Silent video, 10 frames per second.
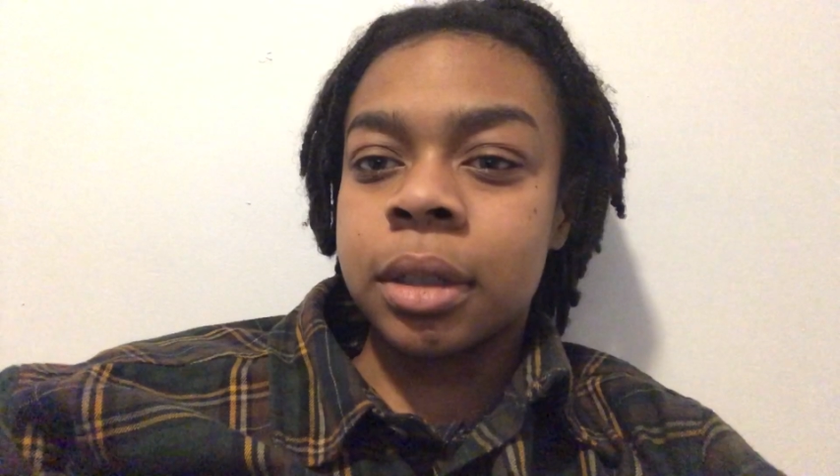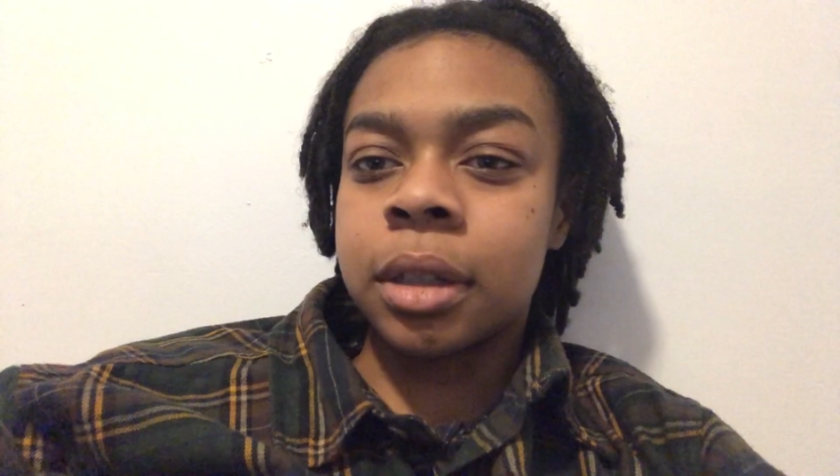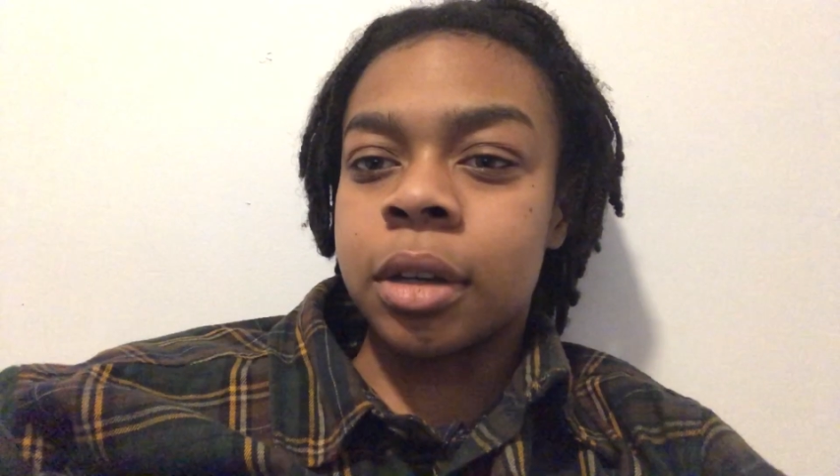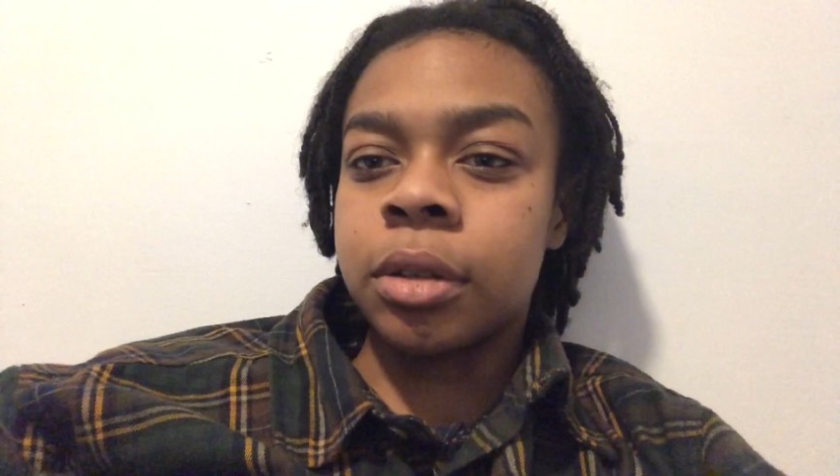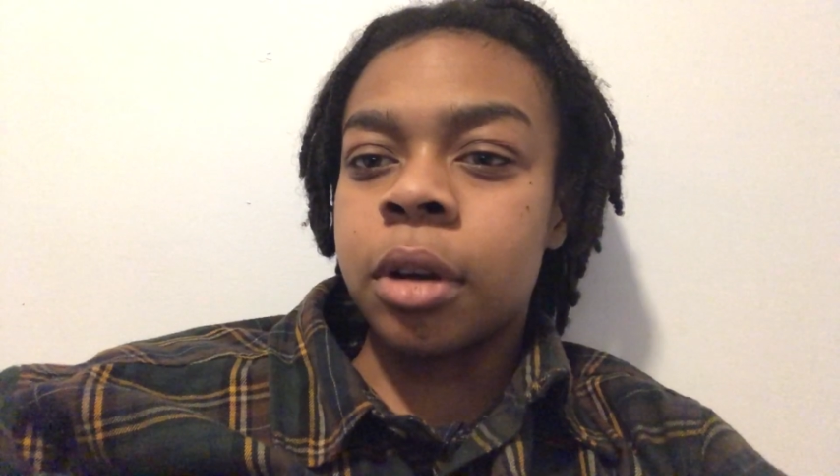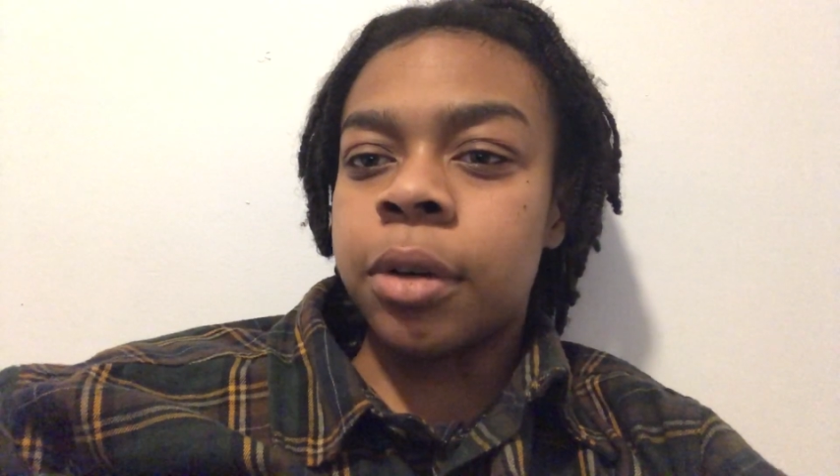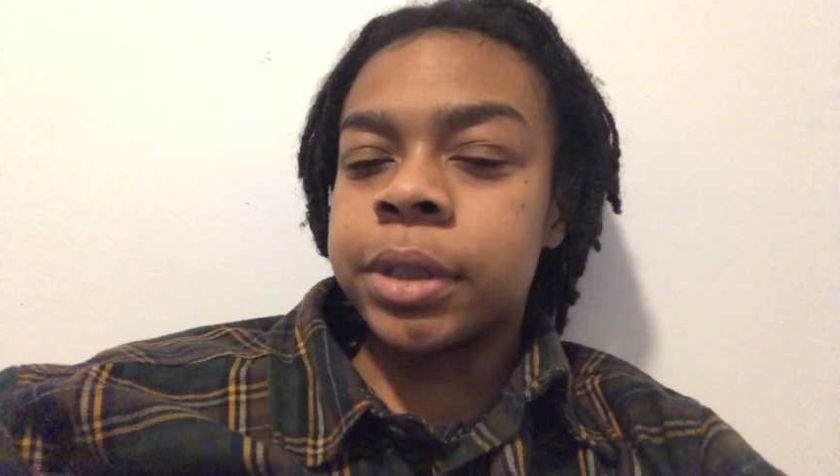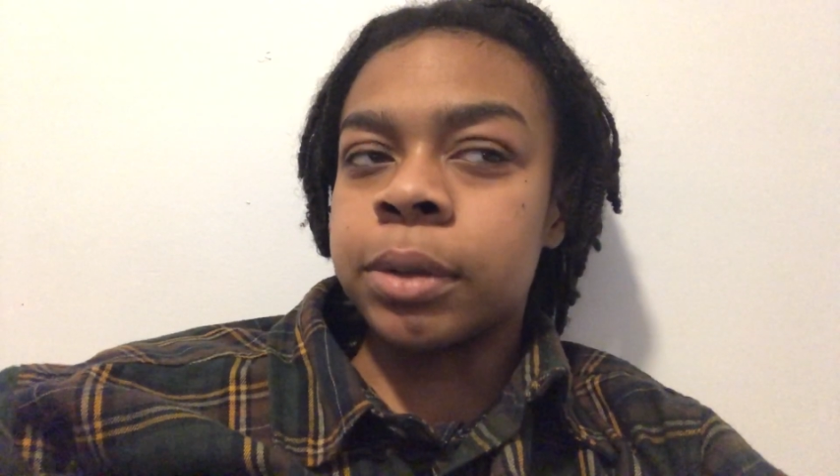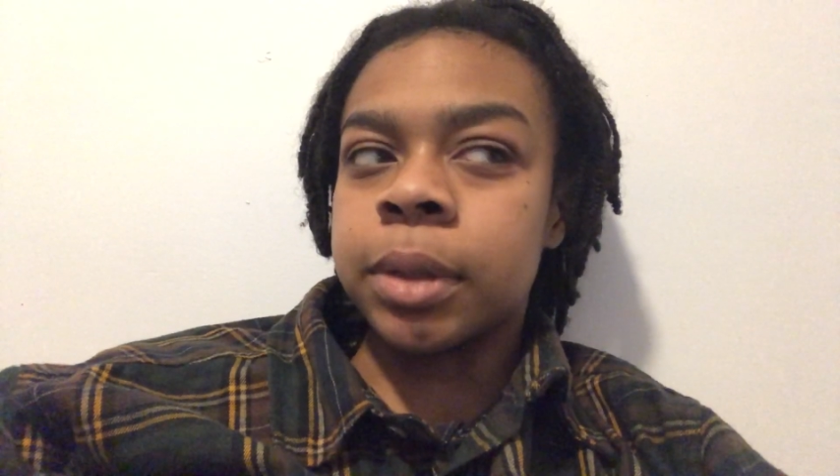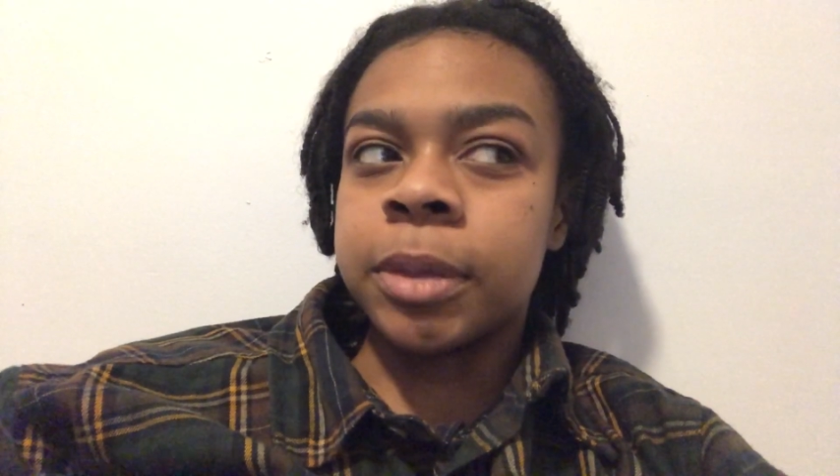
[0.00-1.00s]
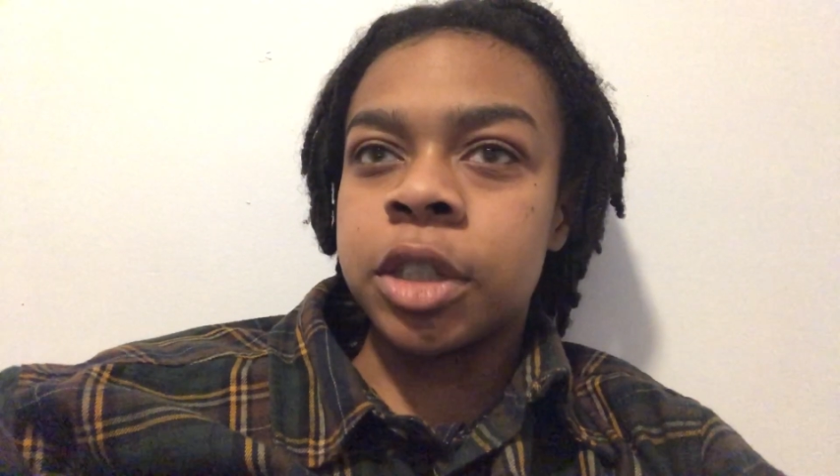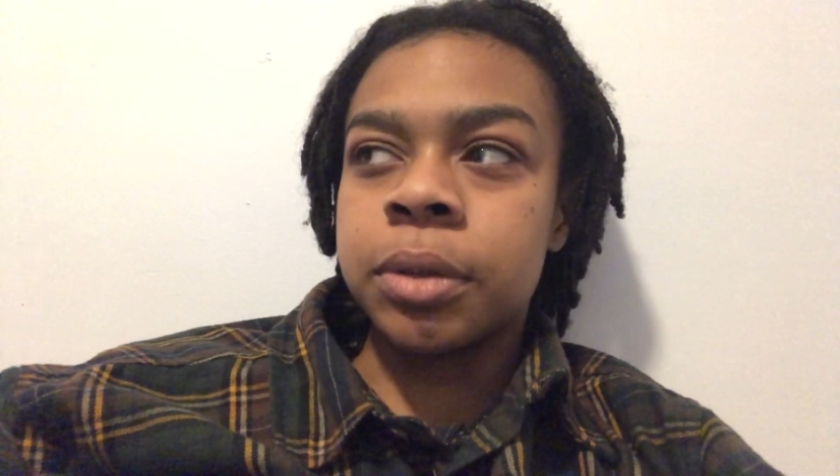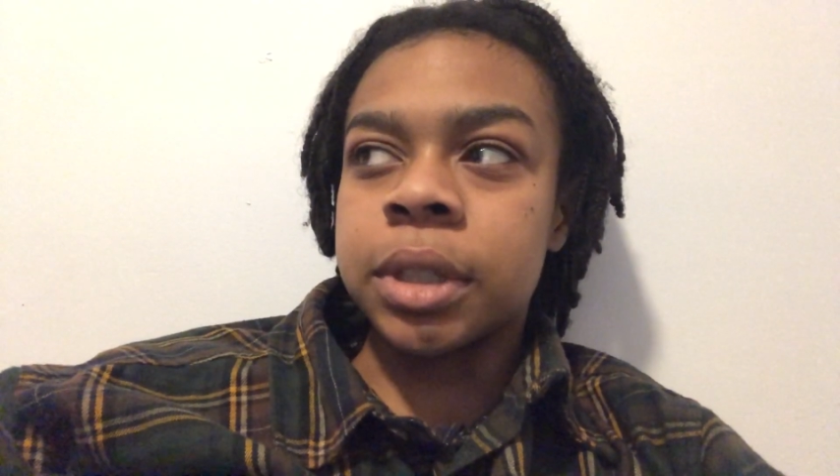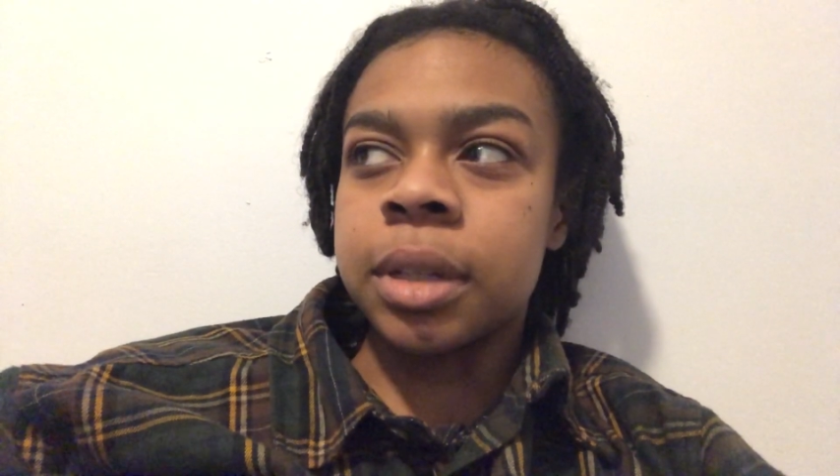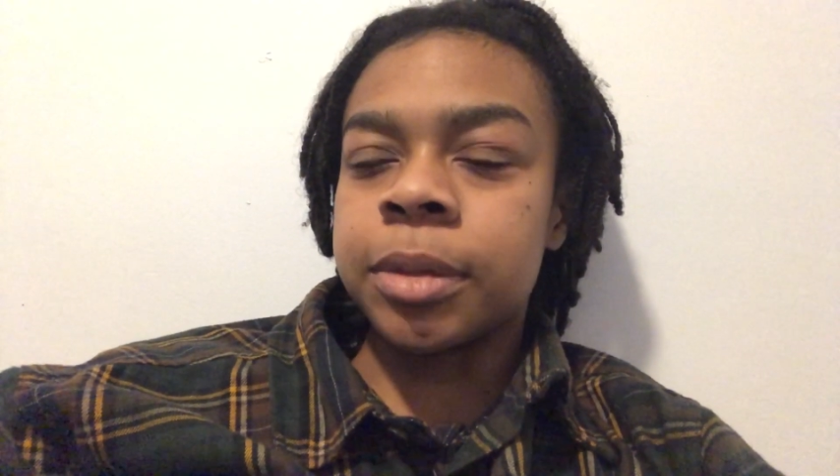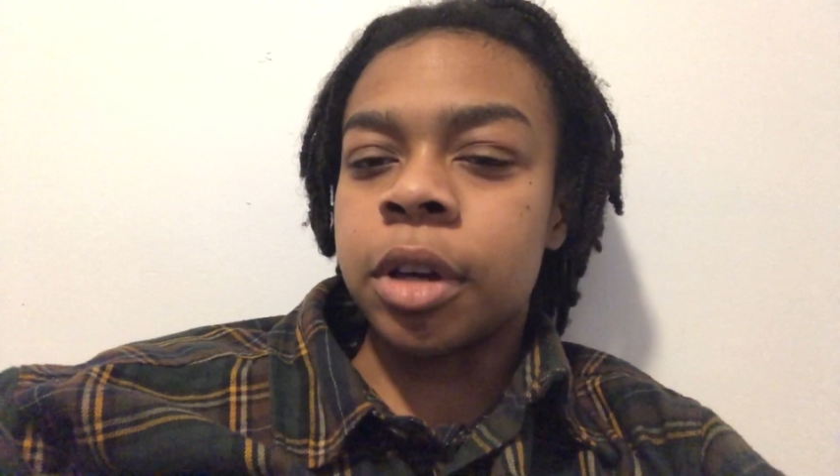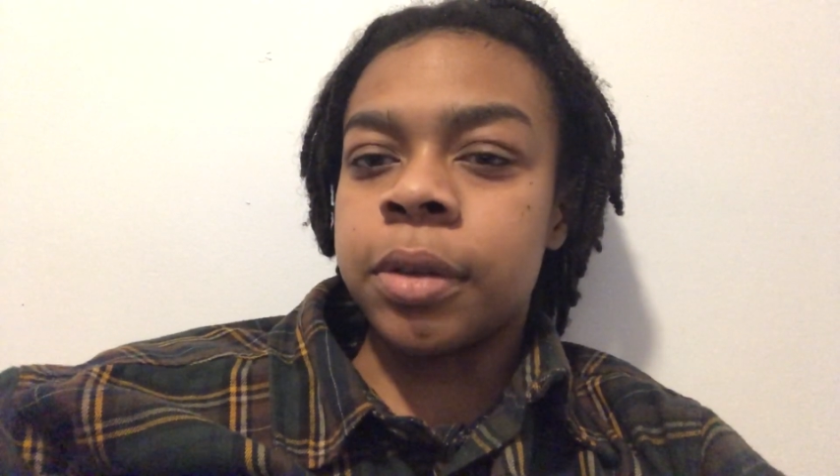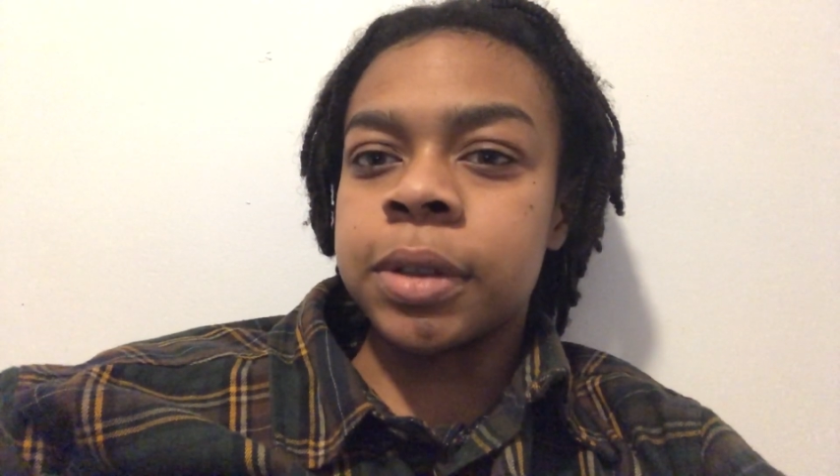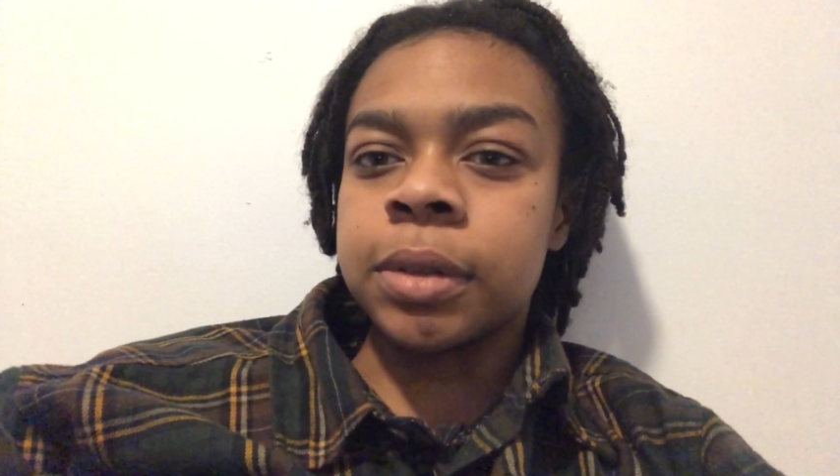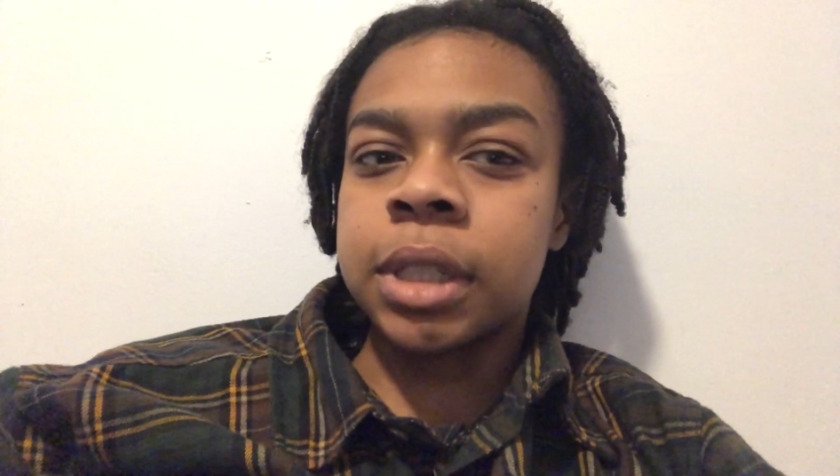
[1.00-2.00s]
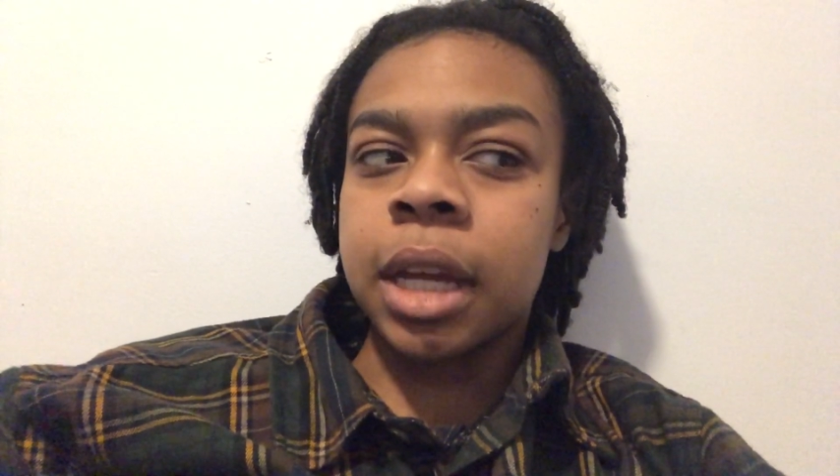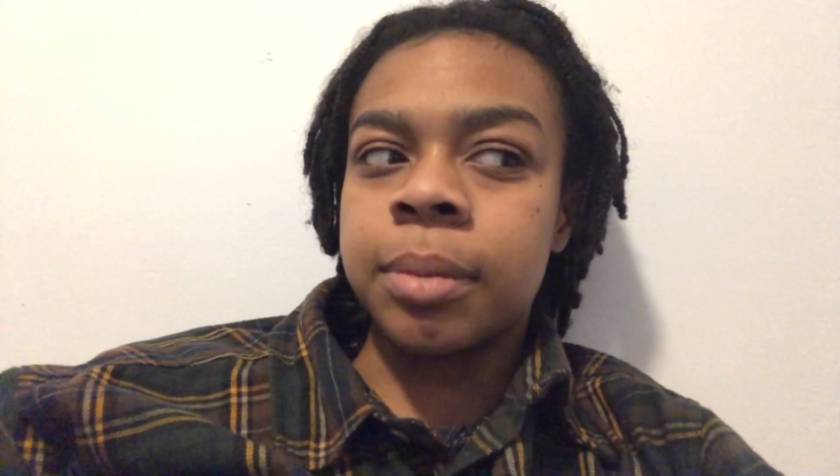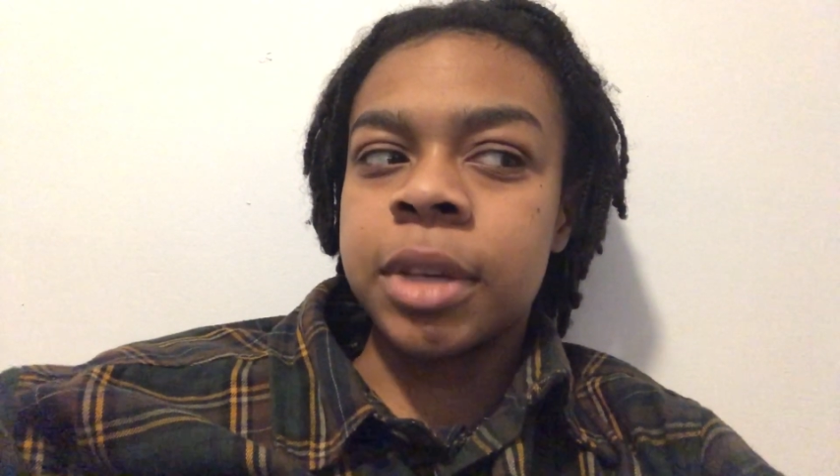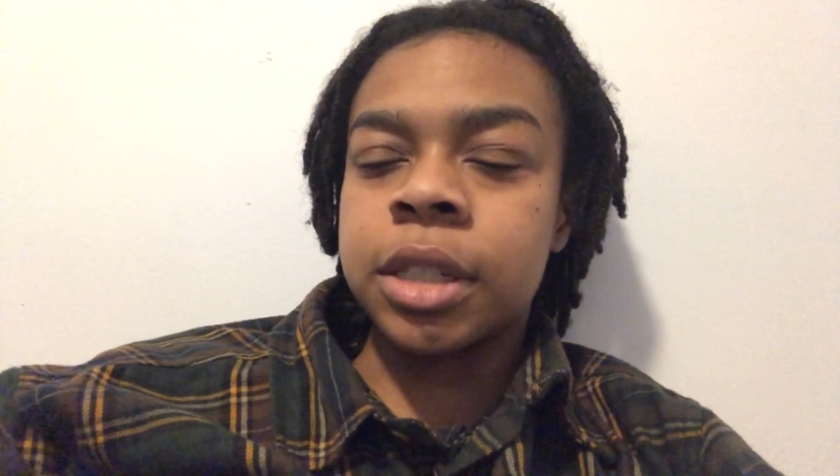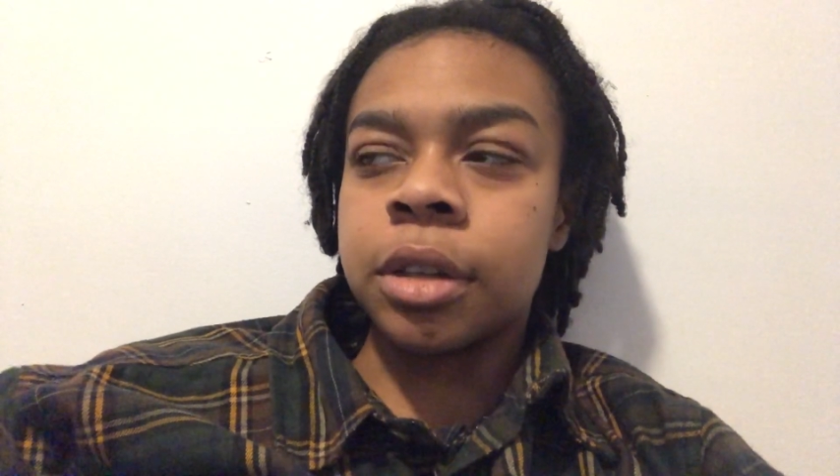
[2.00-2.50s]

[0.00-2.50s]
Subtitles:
You know, you always want to be doing something. You always staying busy.